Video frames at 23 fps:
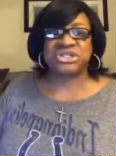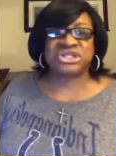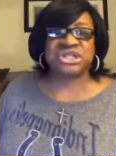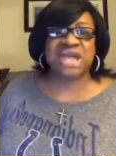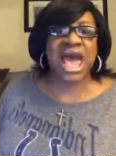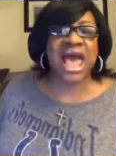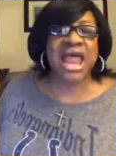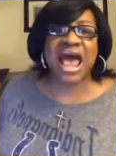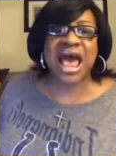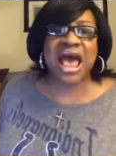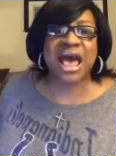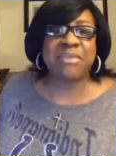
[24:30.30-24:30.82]
Shut
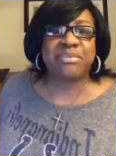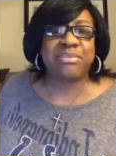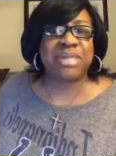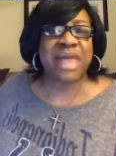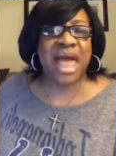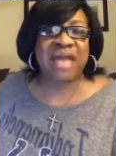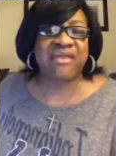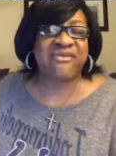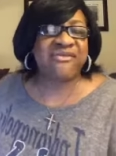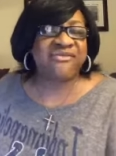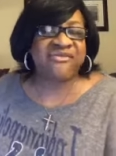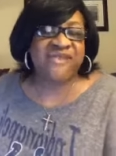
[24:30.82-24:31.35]
up
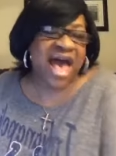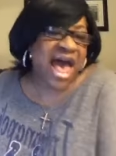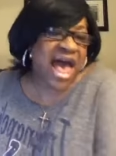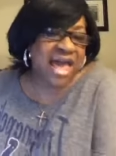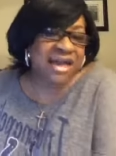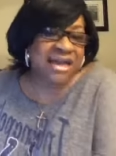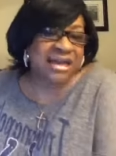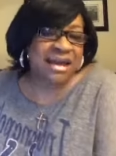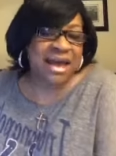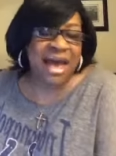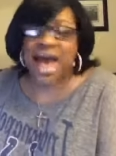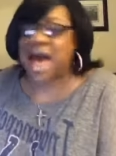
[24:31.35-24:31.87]
like
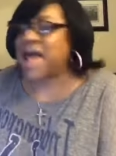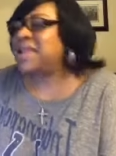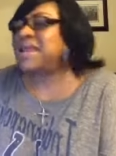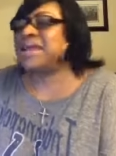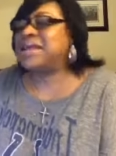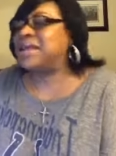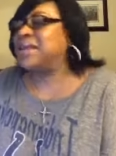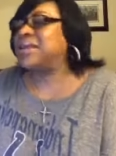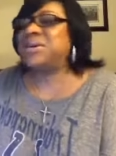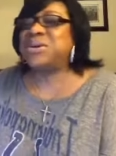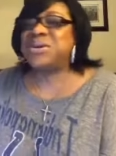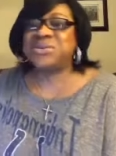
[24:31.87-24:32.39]
fire.
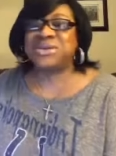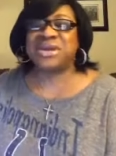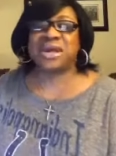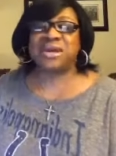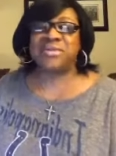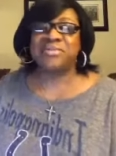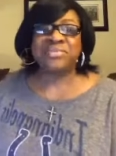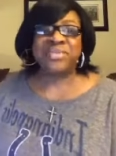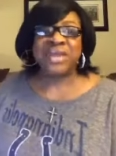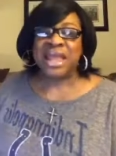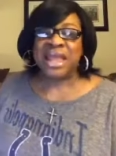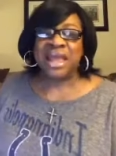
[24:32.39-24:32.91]
Hallelujah.